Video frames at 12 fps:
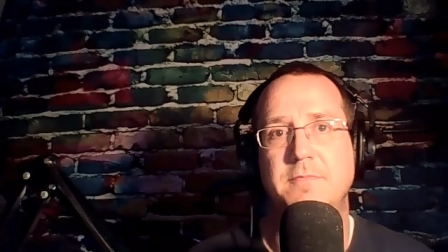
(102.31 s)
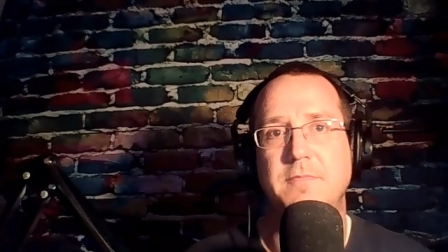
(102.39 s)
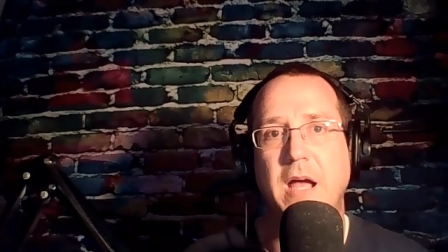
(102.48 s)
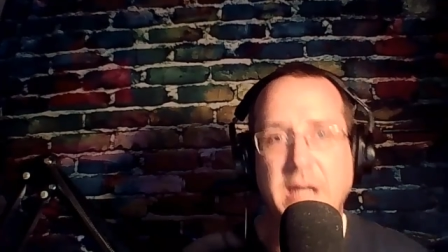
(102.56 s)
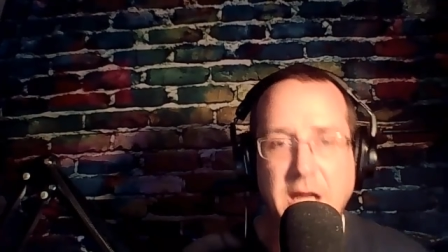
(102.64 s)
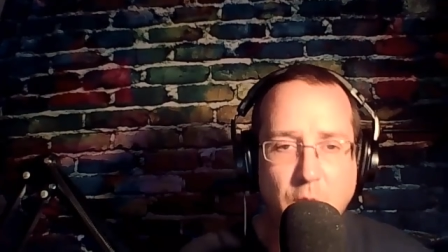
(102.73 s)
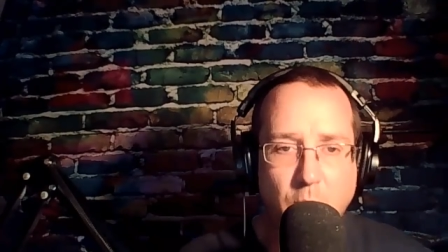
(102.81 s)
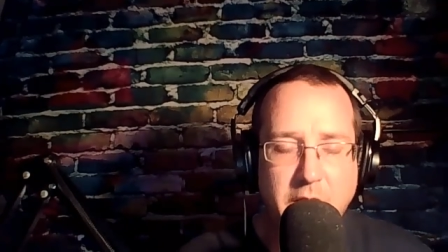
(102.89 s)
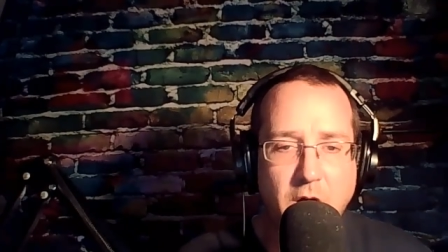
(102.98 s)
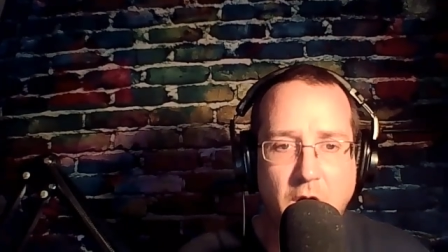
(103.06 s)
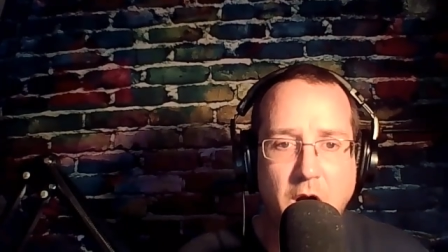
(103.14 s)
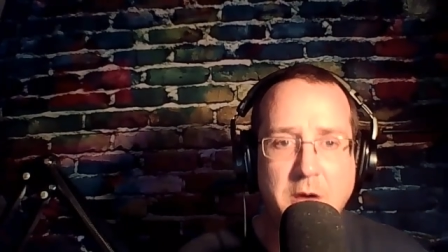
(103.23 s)
And here we
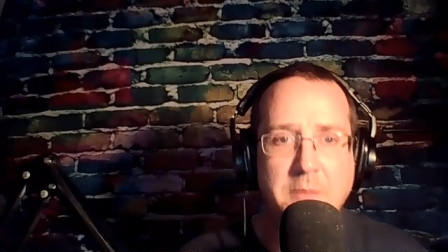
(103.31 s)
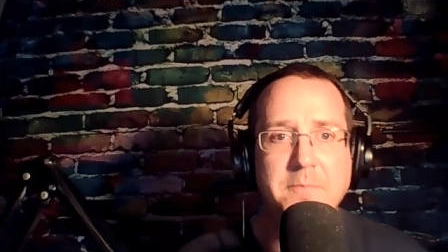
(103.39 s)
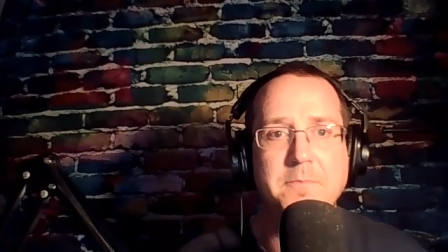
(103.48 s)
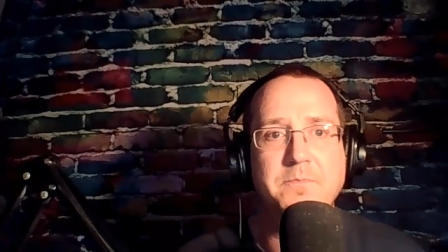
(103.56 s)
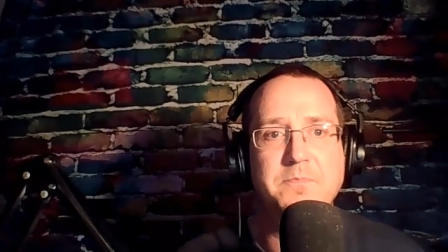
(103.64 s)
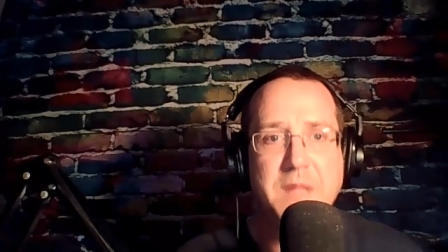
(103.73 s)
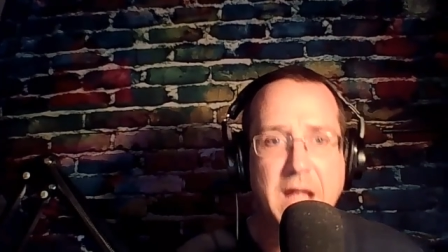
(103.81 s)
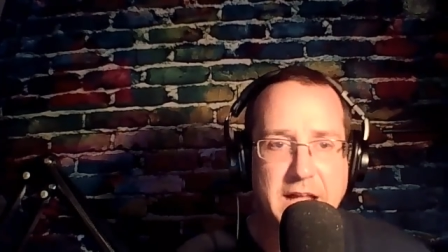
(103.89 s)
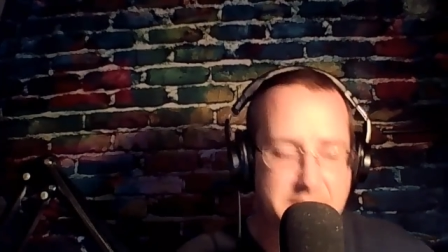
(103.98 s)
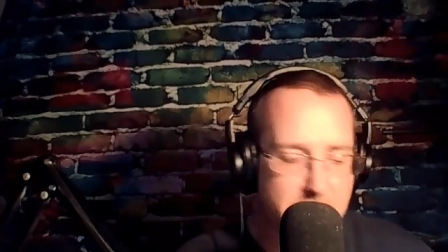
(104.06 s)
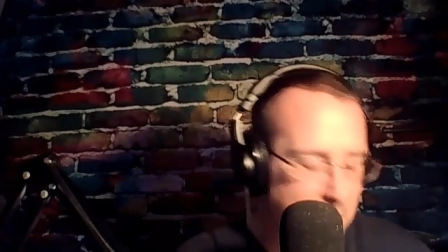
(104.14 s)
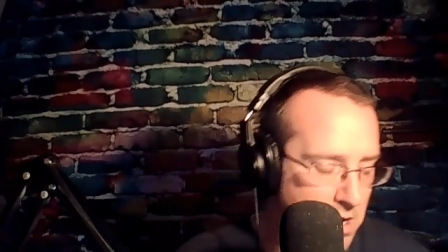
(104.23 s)
are at the
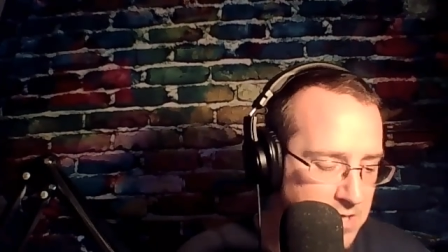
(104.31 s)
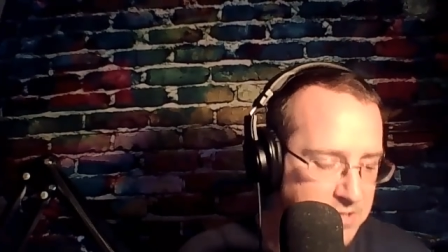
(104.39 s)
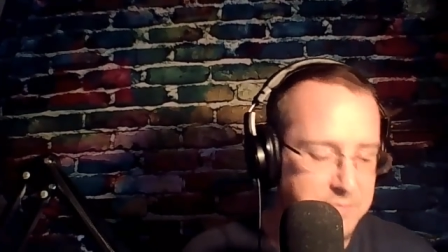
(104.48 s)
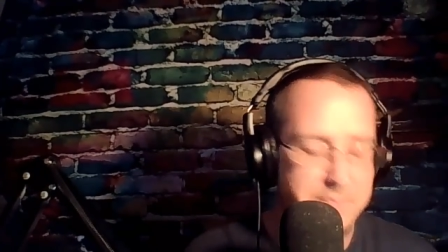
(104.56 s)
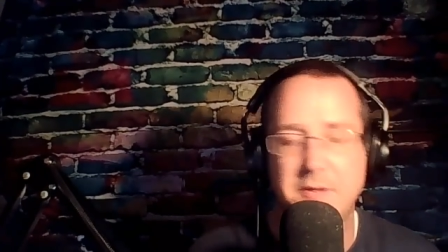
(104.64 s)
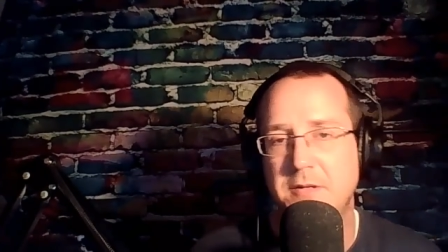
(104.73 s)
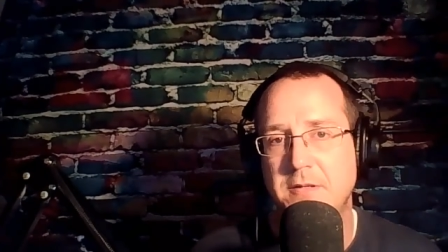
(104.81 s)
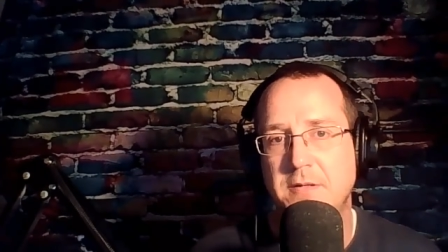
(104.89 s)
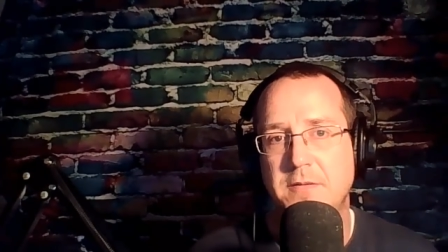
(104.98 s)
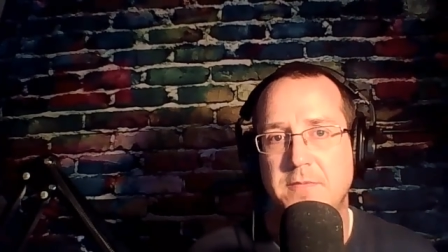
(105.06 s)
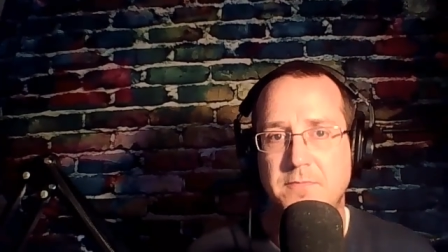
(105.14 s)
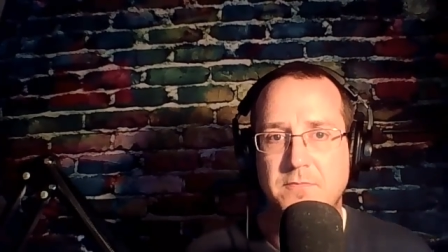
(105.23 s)
cusp
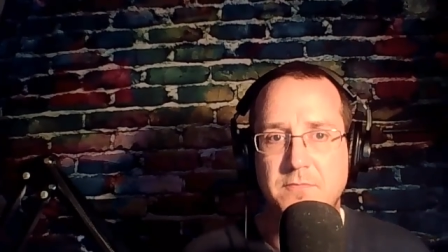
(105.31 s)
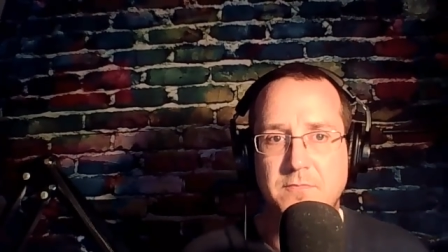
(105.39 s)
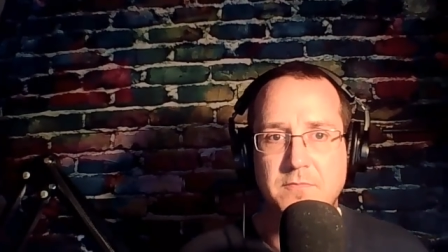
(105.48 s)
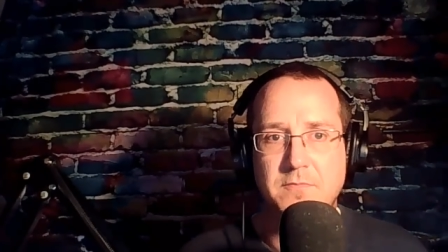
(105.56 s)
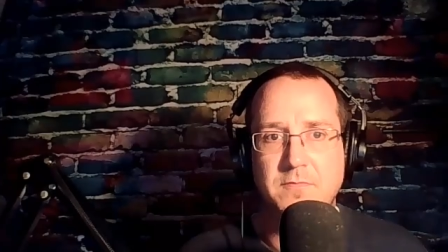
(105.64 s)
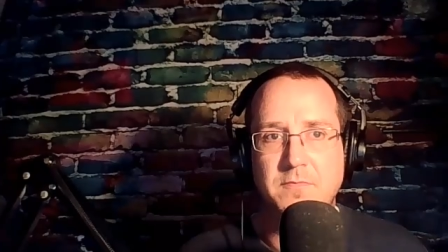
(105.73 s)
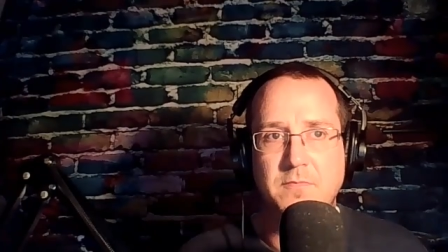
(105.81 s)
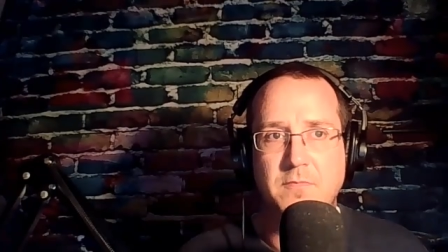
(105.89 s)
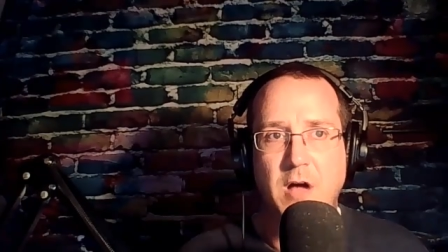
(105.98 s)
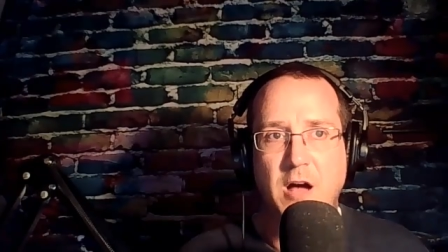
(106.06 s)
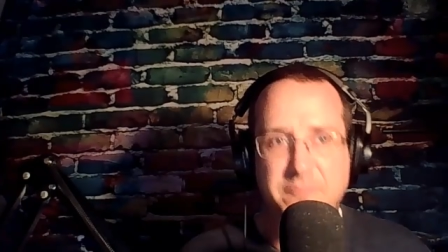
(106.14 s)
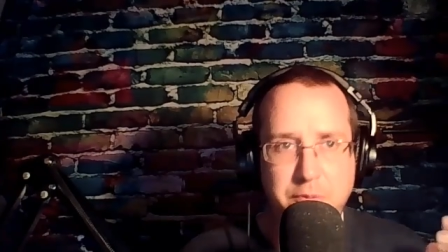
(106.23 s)

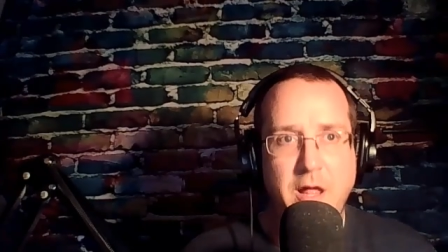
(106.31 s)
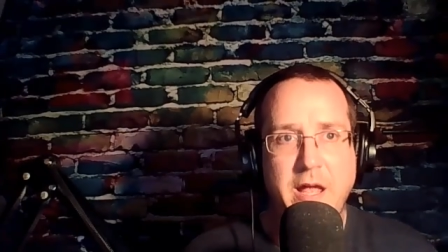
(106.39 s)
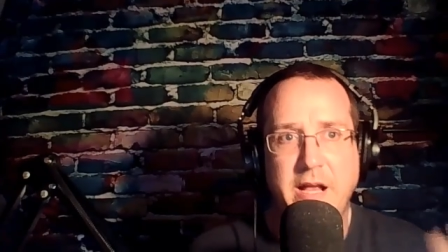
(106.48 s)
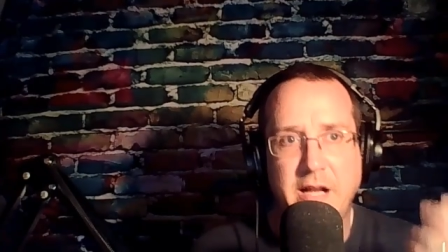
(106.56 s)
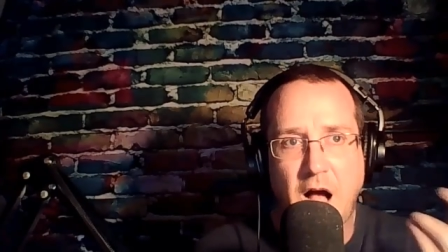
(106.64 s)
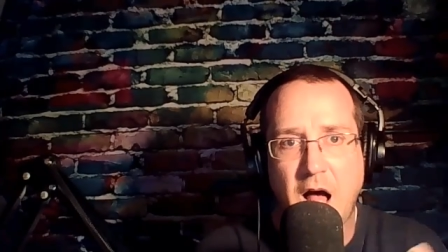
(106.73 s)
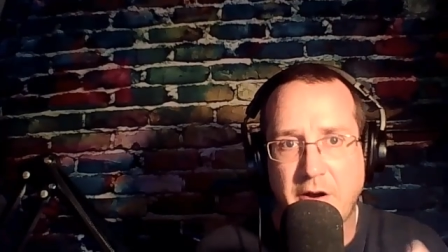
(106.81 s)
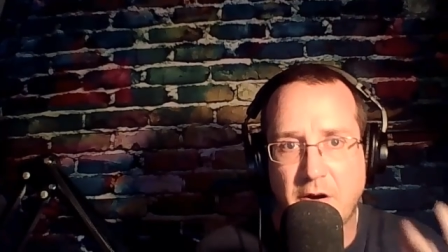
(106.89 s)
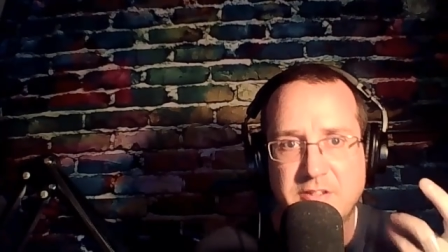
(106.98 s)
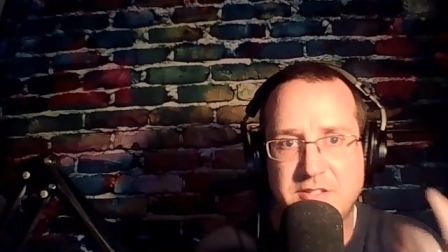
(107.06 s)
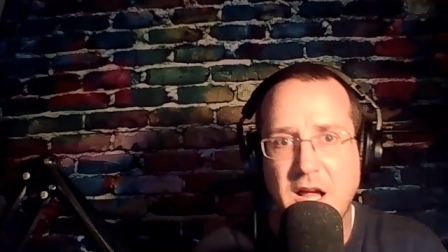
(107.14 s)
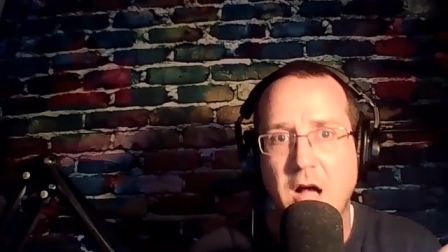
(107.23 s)
of playing God
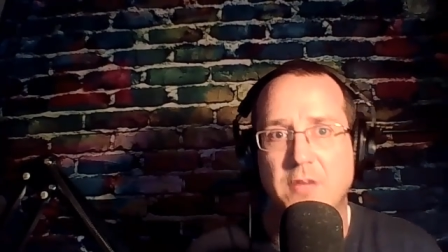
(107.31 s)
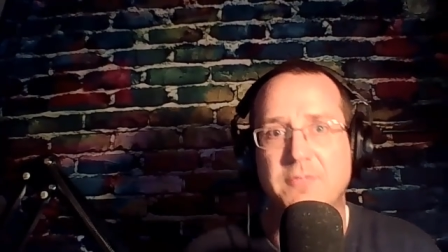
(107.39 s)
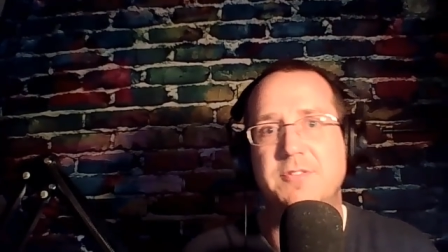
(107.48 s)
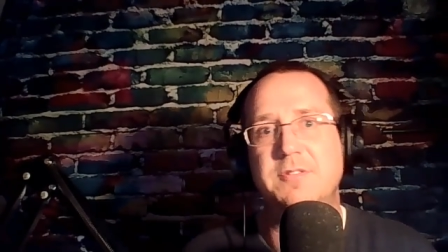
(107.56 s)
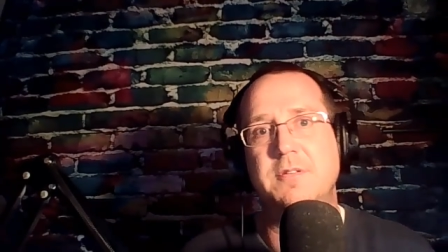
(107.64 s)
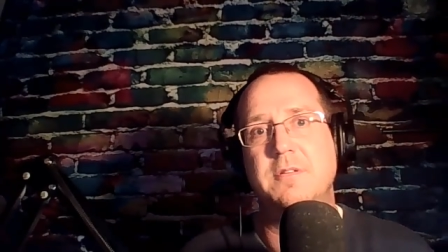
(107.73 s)
ourselves,